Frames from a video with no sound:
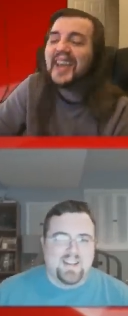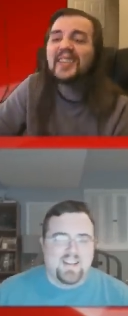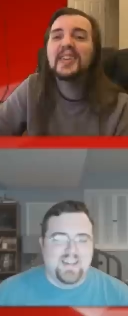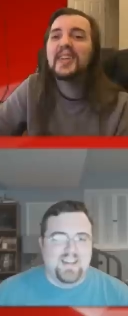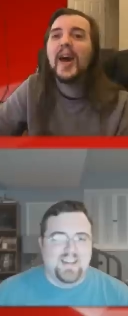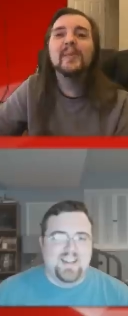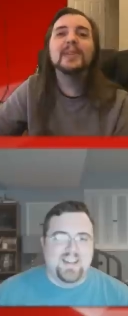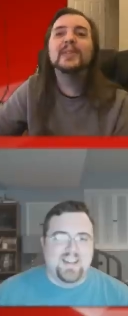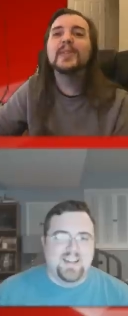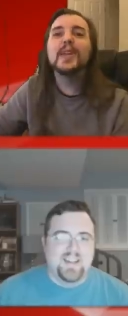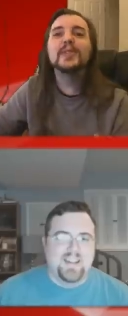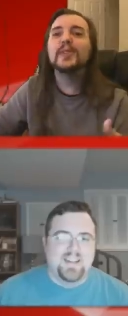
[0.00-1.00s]
Speaker 1: in the comment
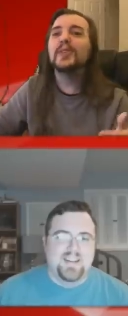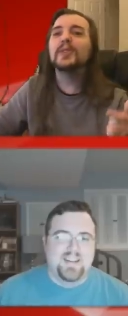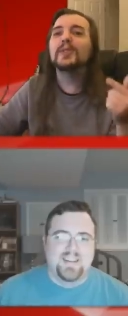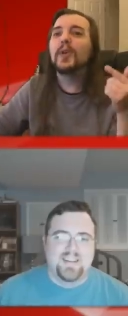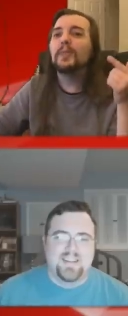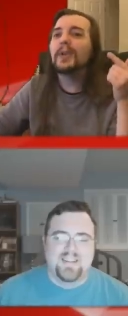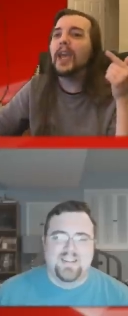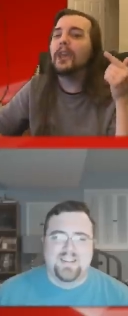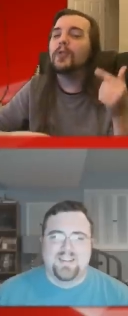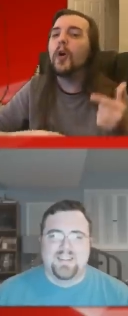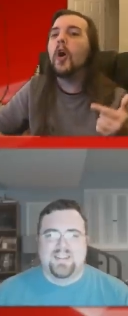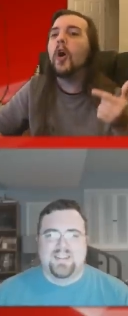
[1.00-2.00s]
section, there's going to be a
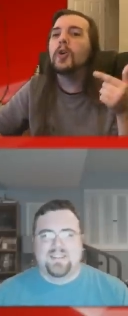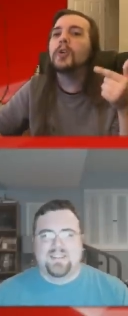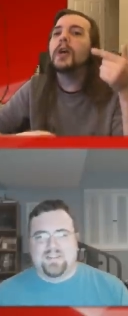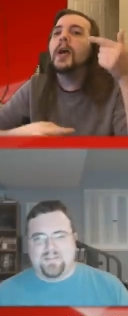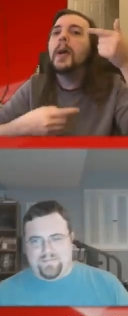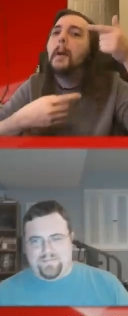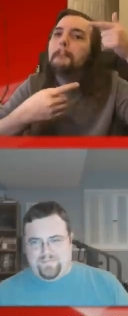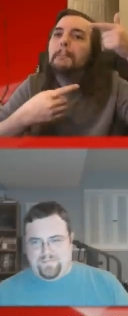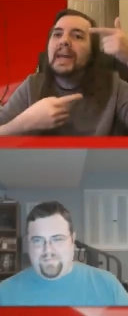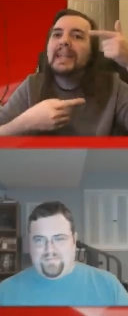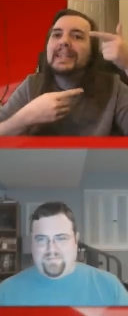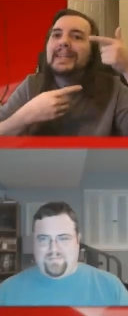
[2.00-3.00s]
long
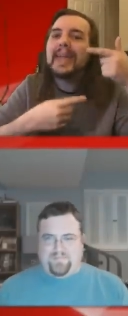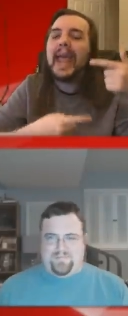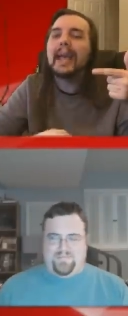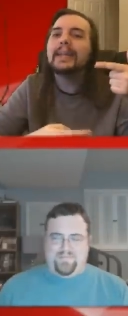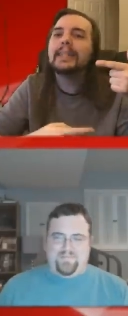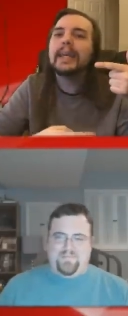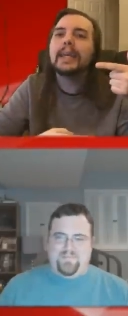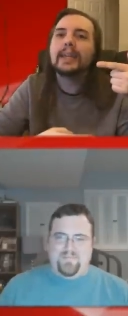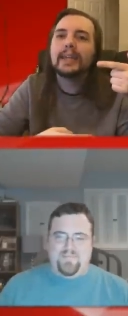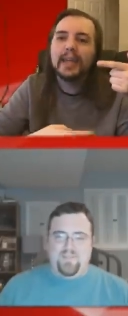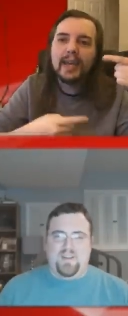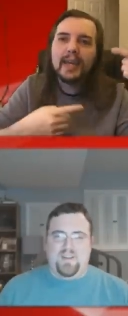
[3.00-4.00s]

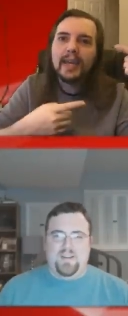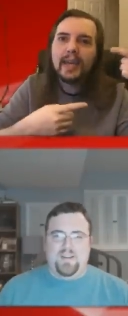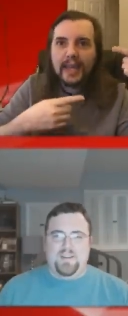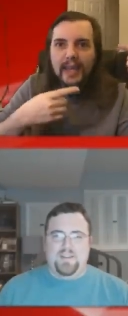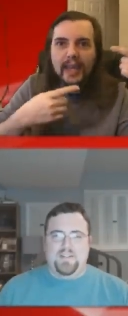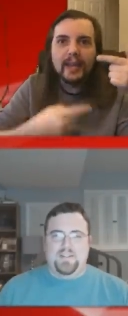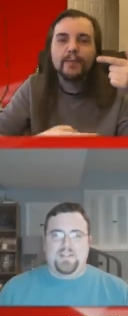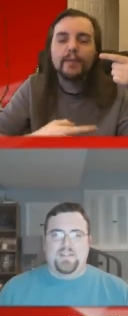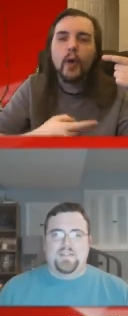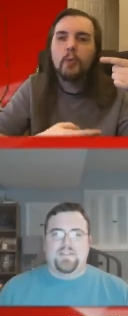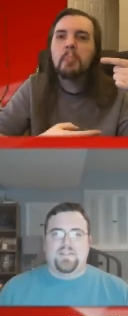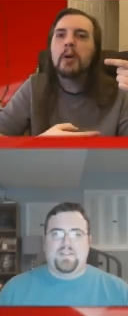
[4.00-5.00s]
pedantic
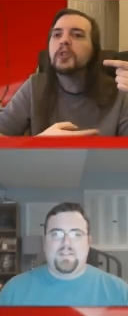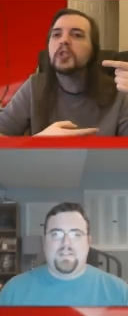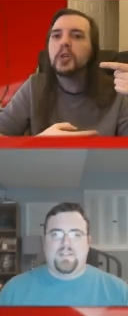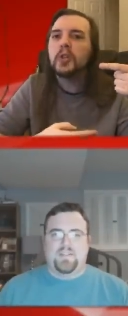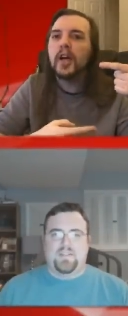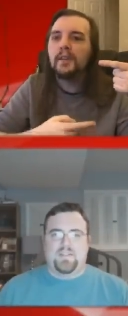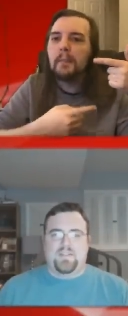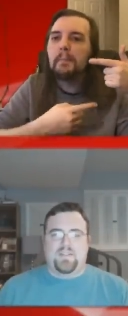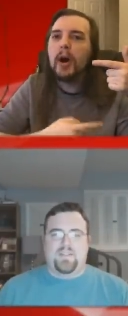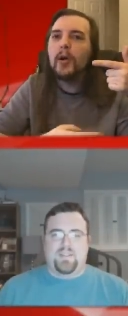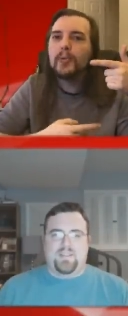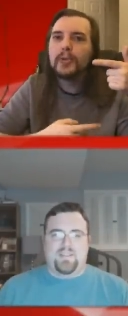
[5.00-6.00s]
infomercial of a
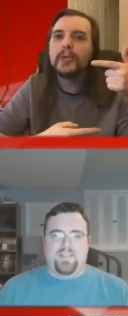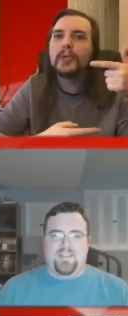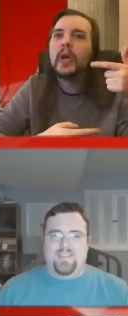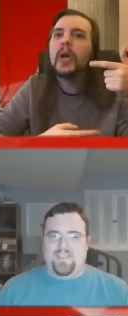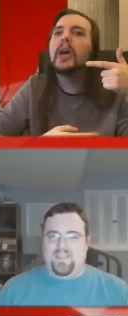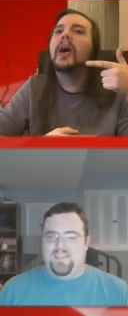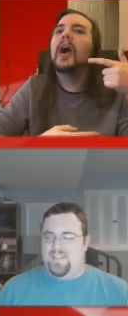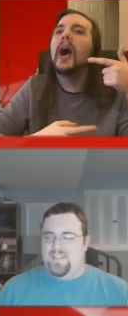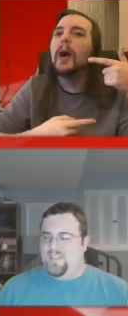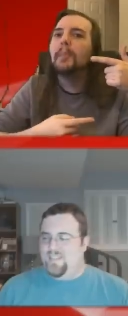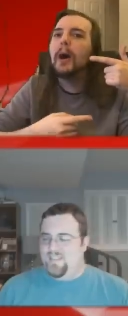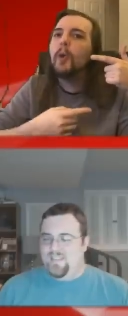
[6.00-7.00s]
post
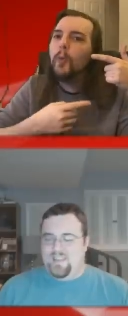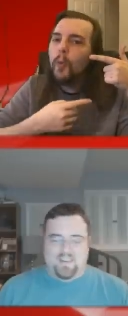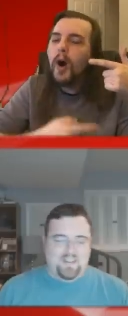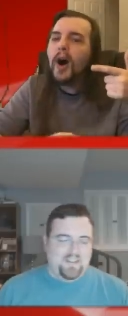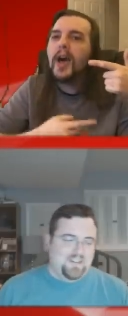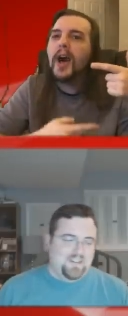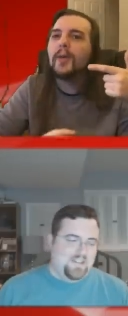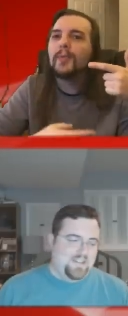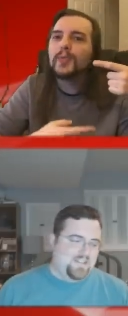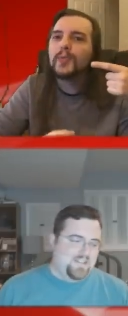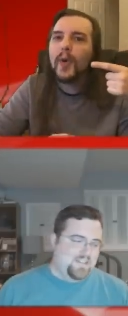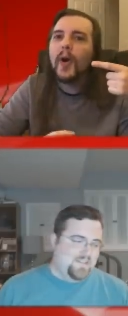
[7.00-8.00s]
about why I
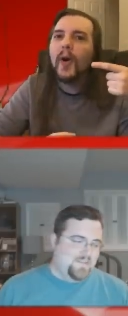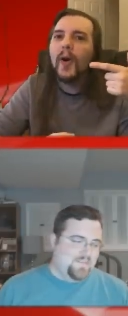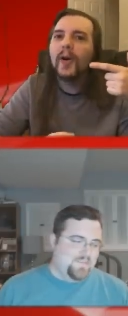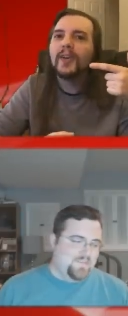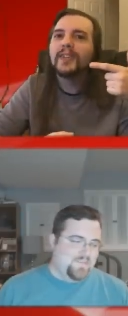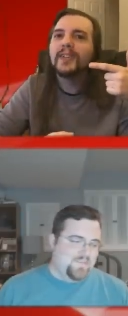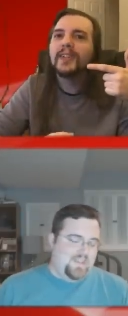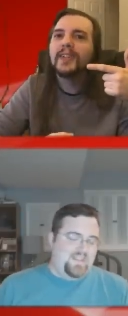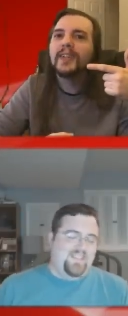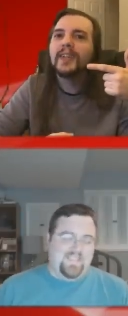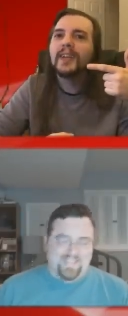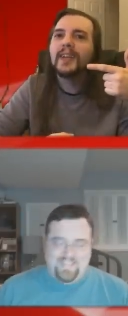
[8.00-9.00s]
was wrong.
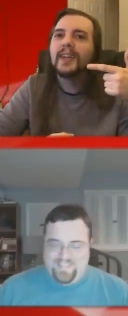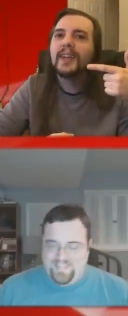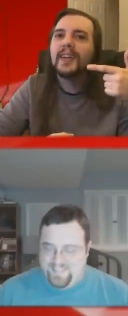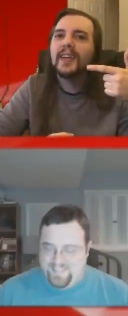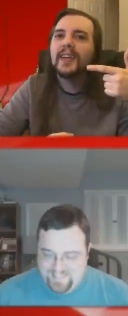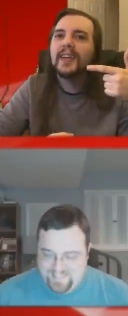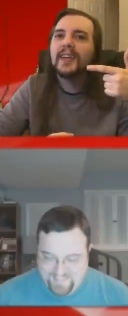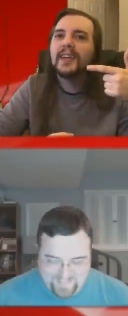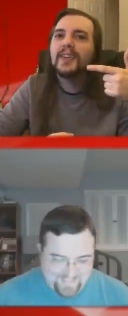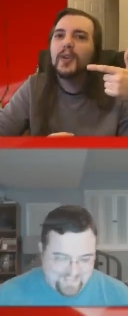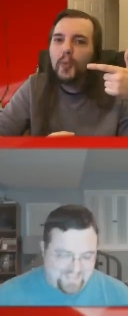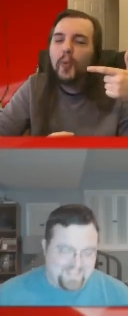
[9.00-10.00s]

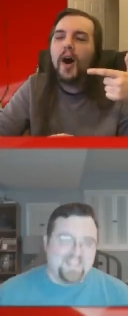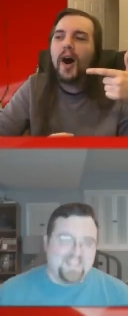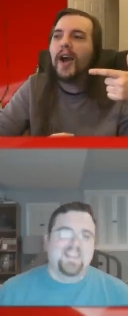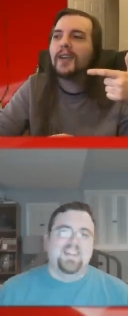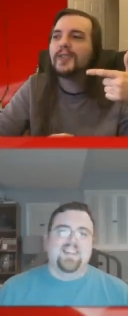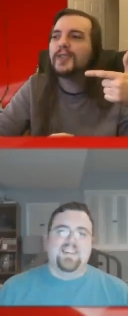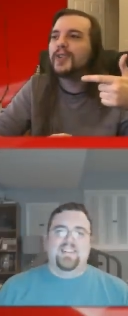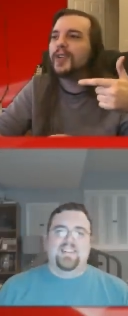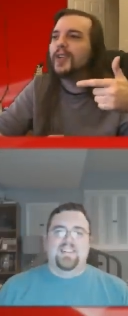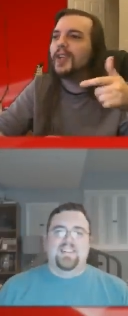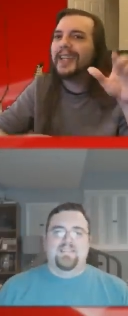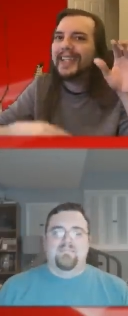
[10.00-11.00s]
You watch.
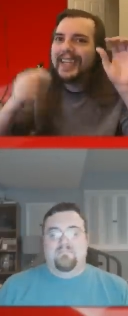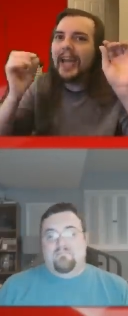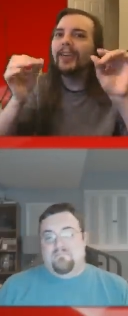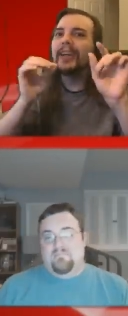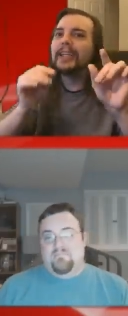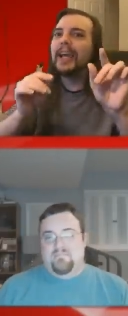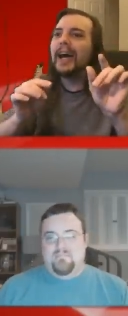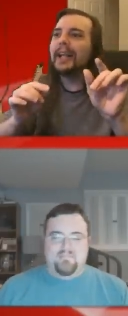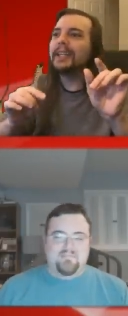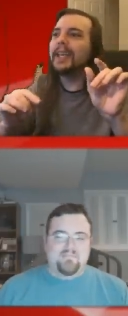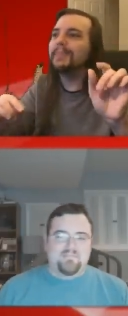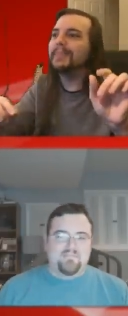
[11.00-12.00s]
Guarantee
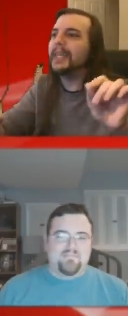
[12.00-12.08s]
goddamn to